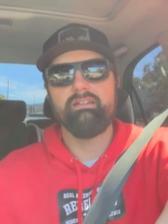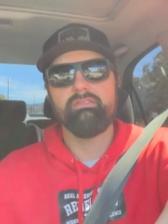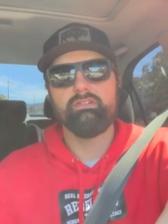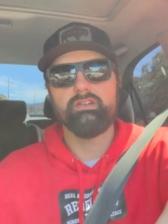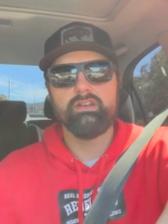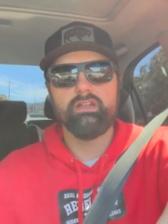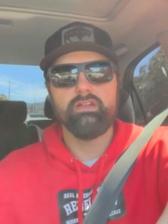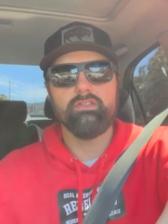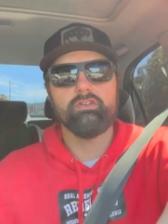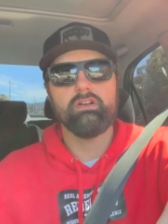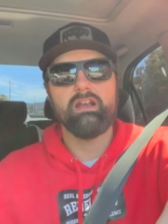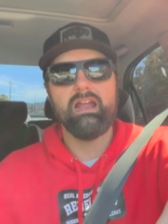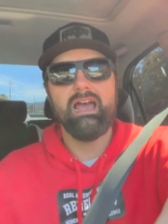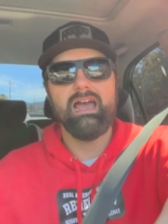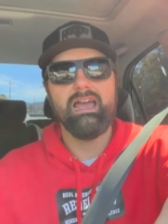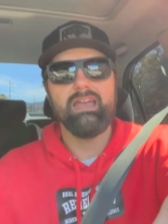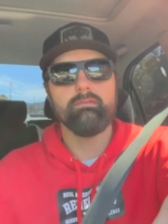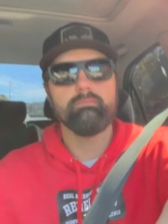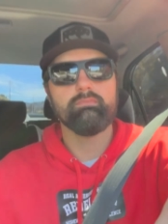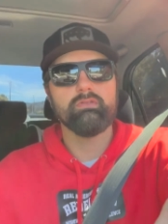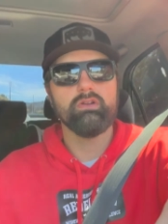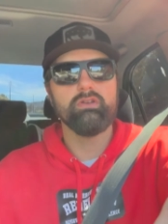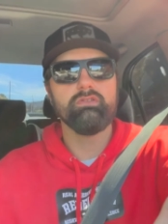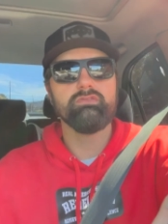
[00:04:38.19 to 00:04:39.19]
another high
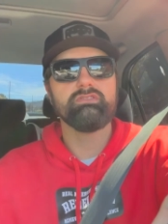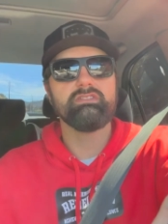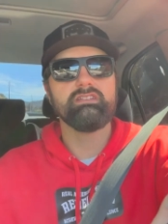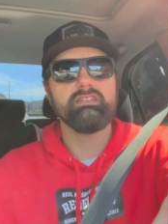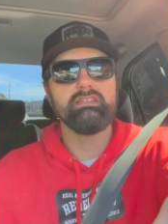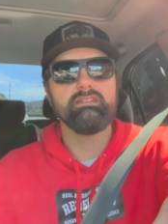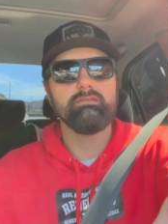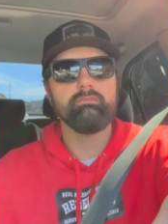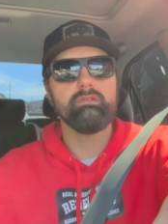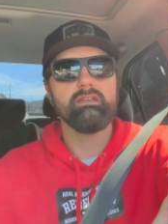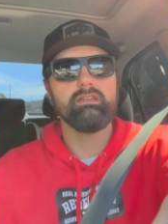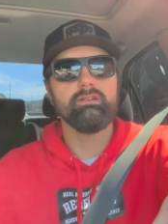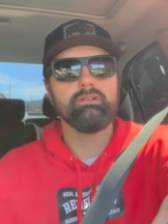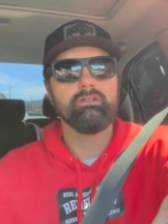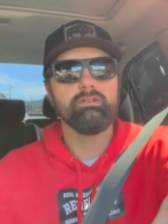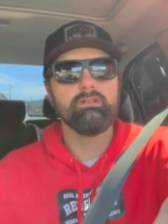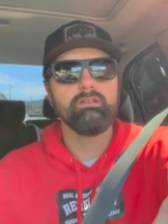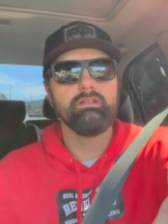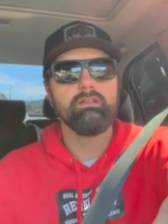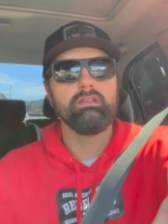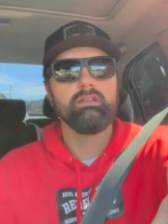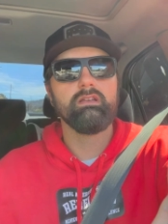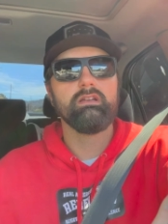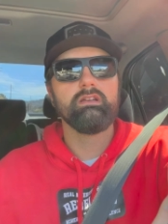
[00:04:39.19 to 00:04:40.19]
protein meal
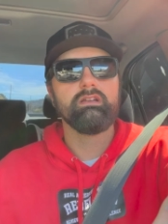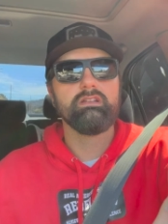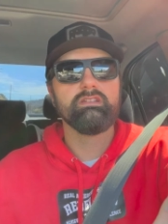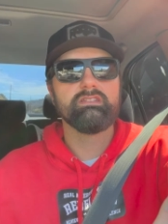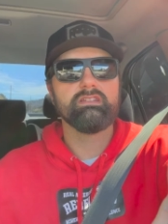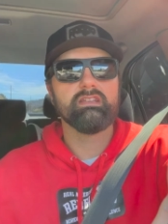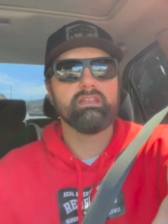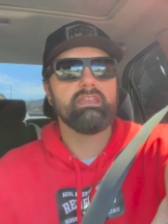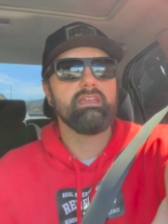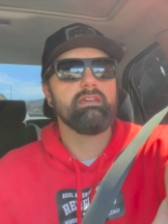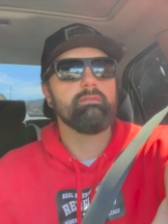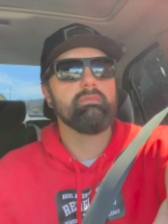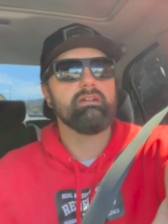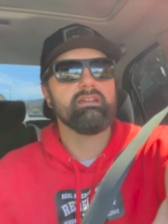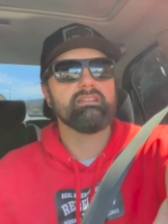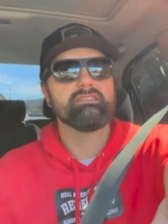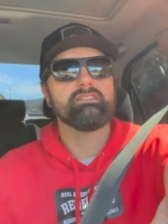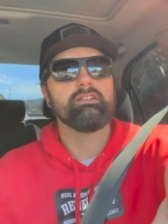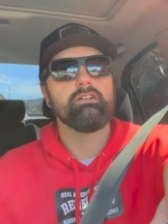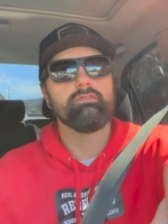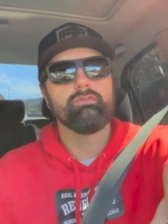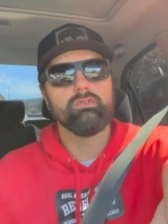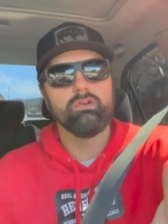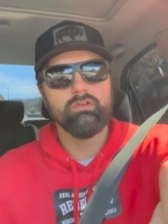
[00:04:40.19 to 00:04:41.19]
to get
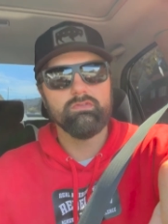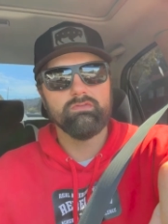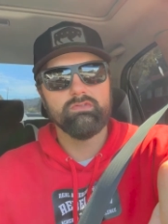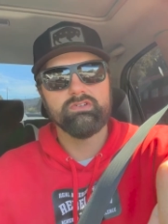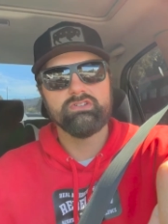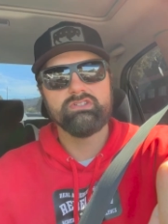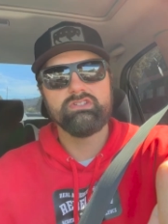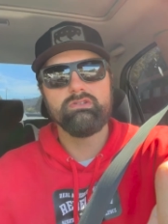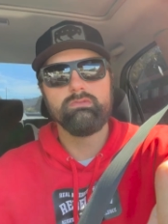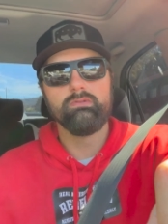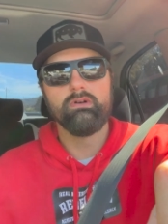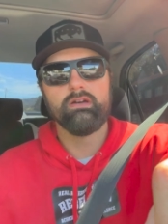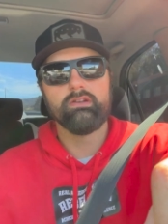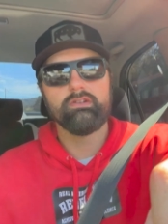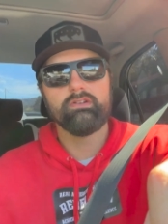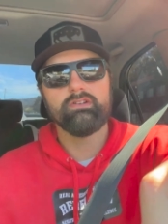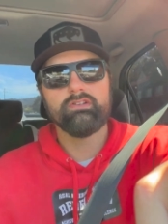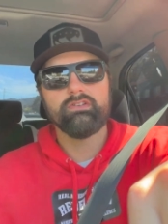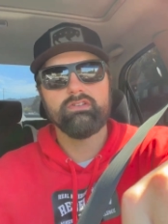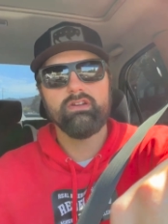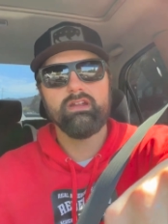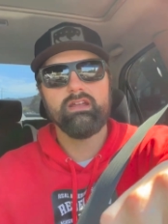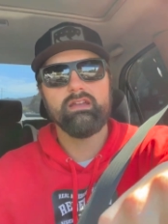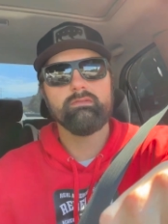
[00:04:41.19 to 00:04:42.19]
myself over 200
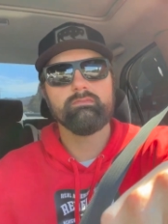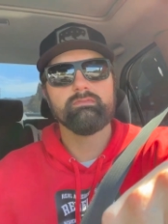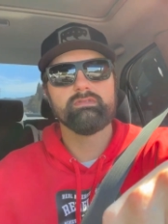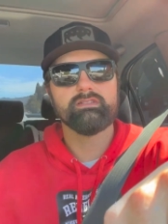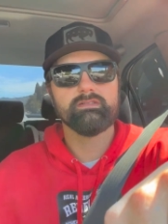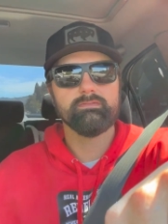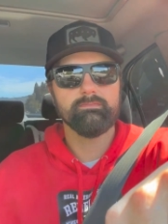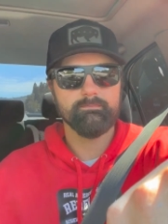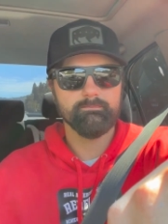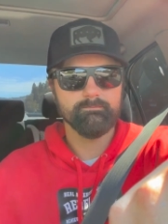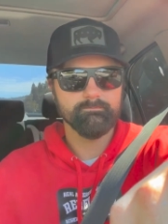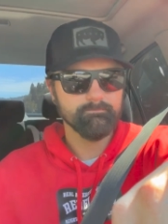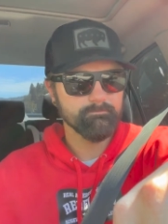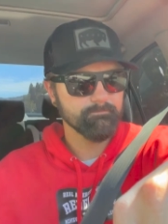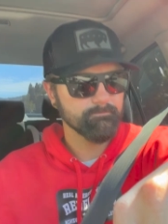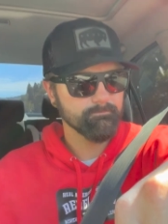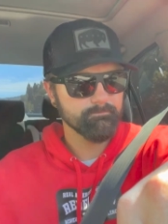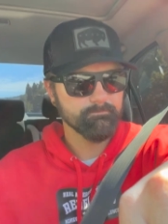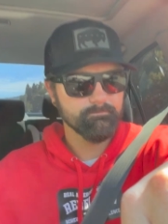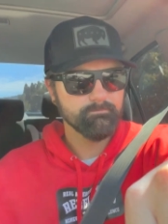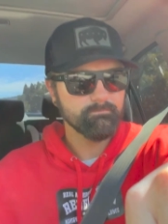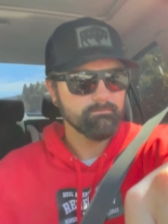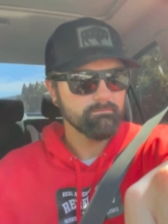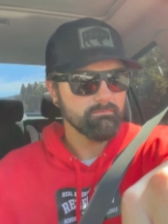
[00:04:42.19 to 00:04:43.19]
grams
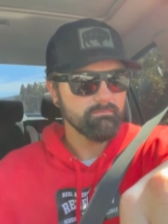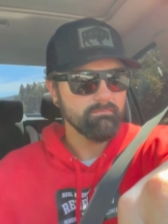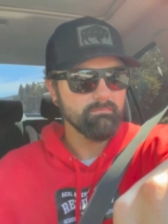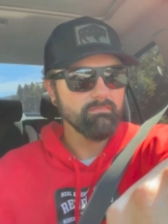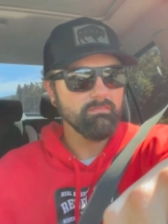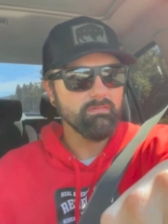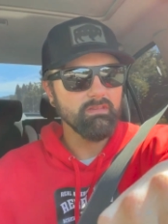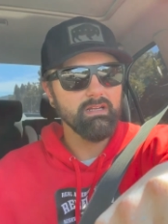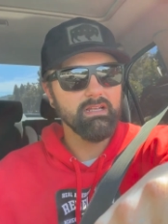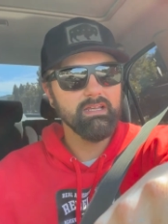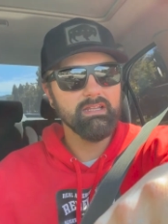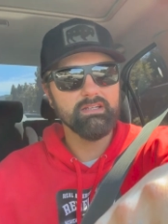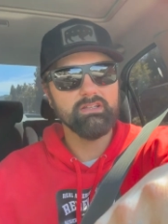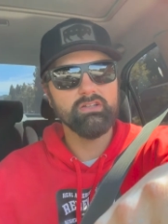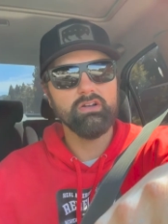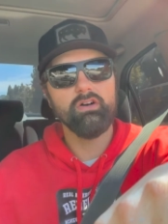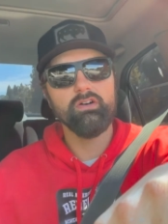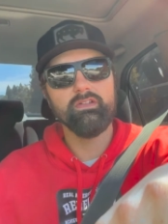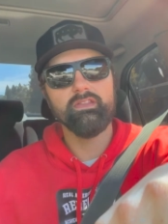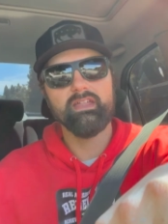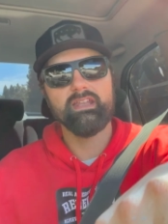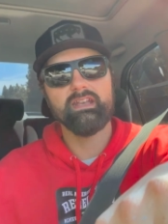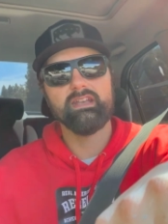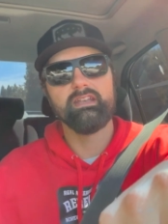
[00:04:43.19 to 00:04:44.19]
and
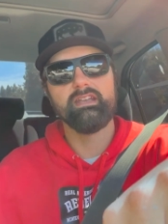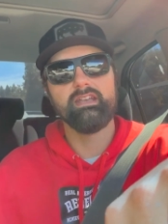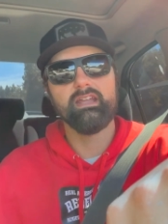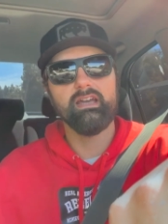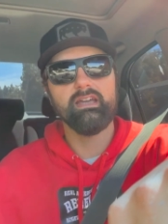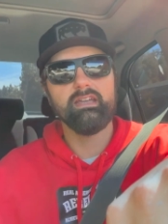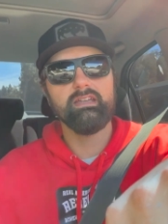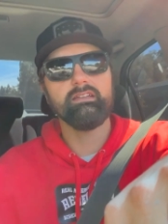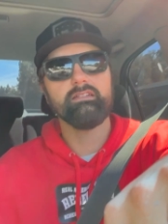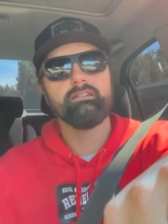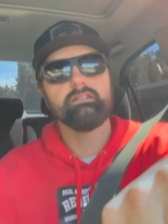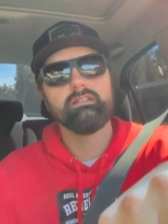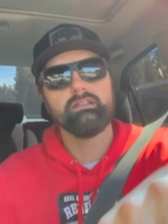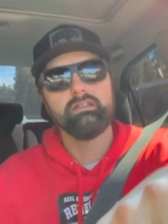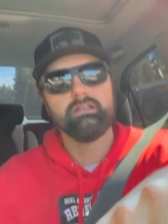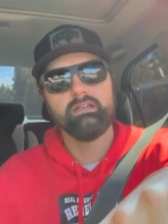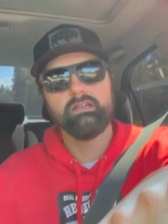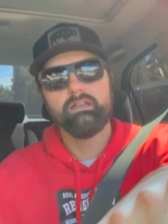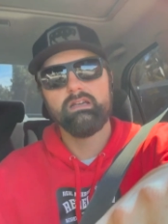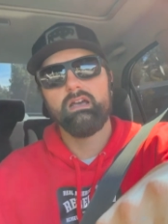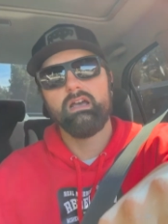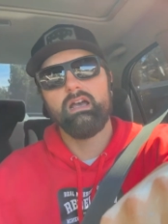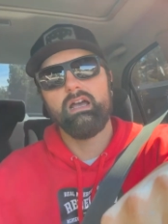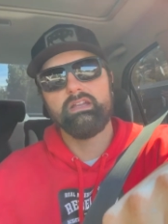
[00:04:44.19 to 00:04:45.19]
call that a night.
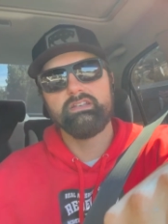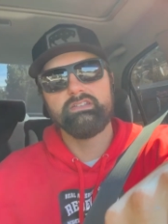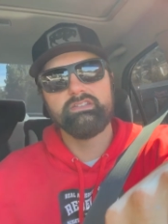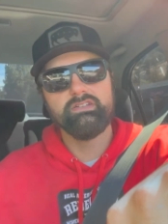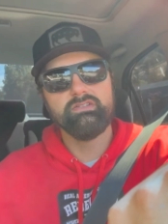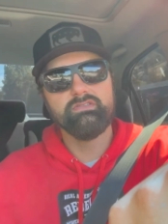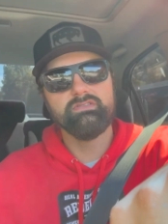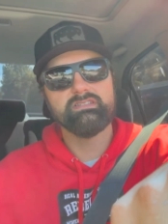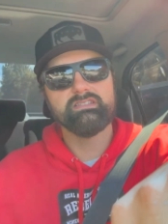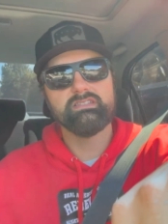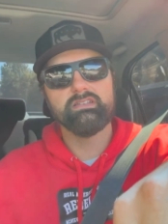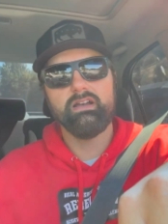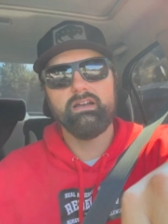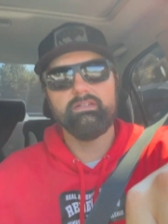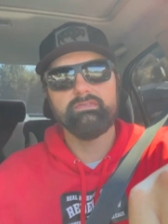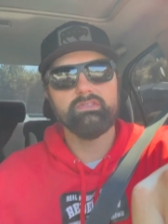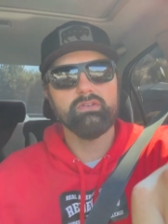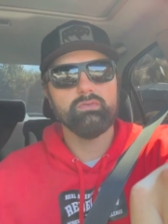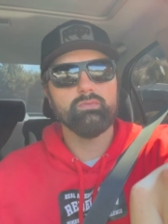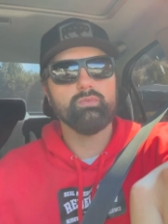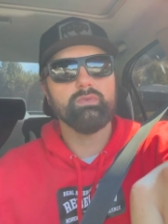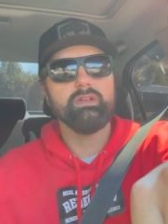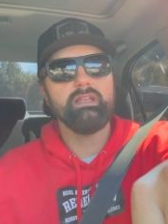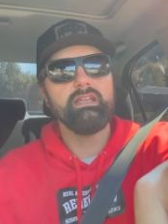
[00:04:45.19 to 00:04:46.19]
I do still have
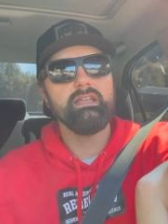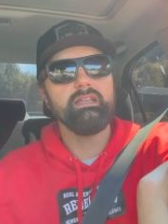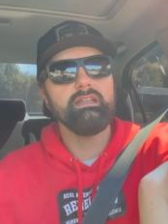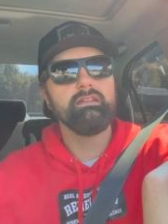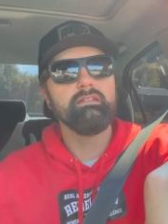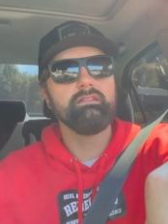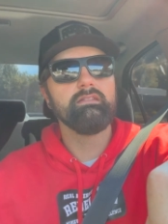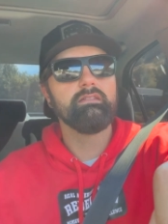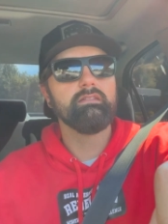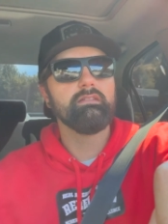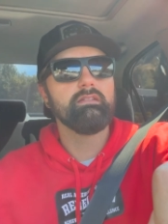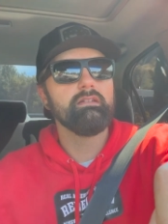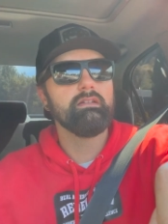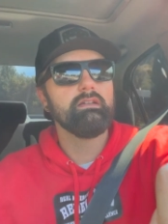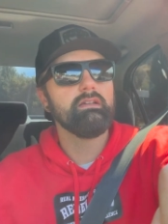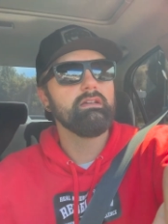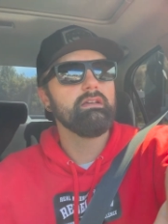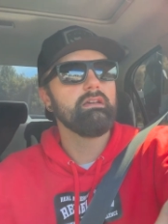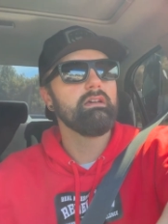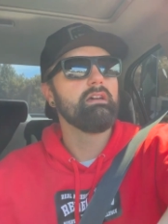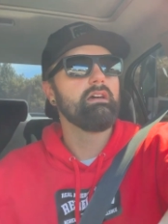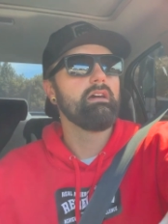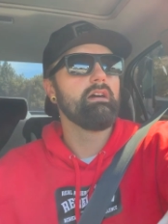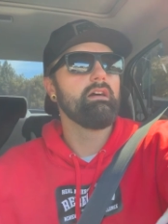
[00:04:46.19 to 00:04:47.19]
to read.
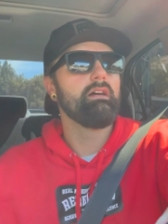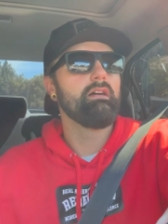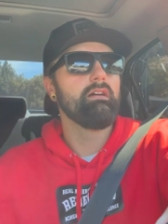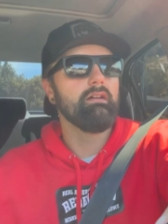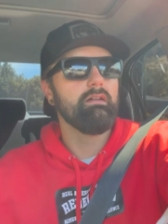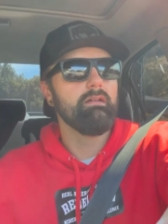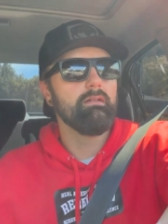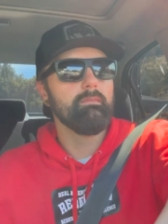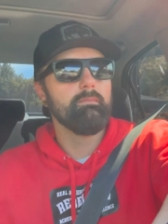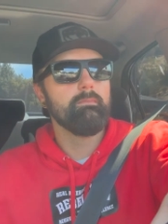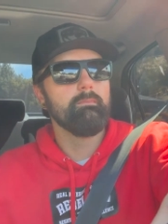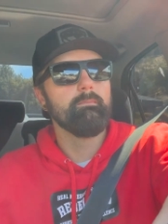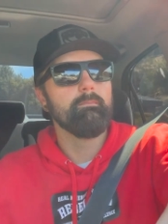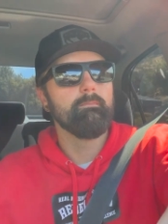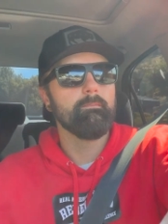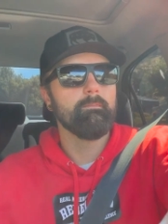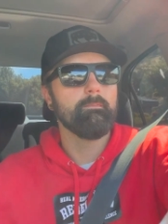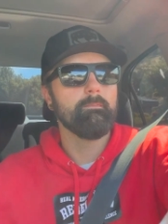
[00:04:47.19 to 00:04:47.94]
Um,